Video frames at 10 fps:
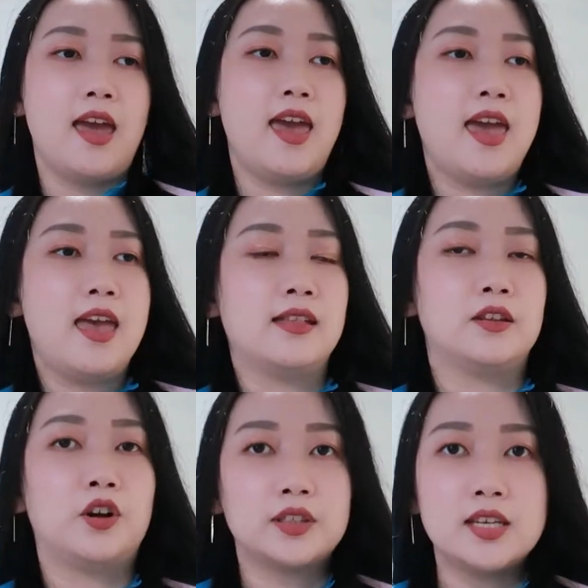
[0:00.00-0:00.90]
and the
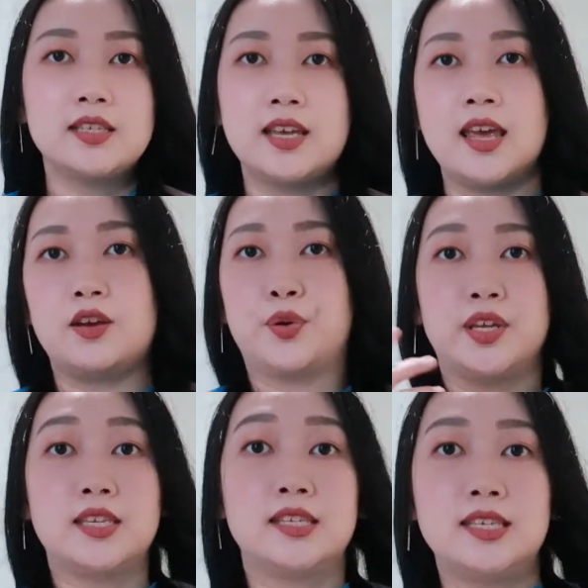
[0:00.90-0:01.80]
doctor said
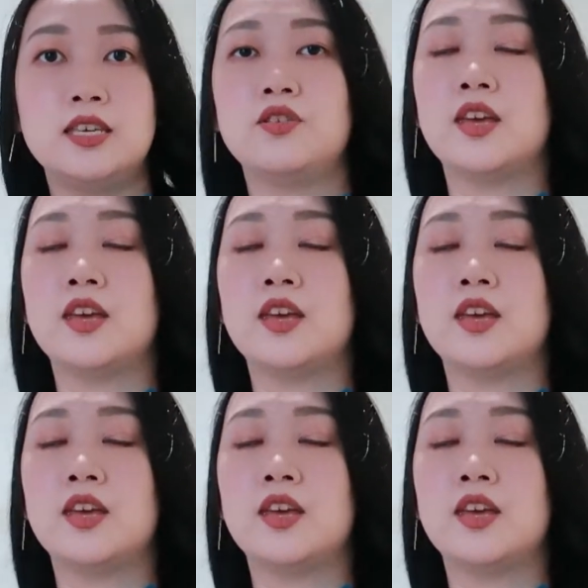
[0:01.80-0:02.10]
couldn't see,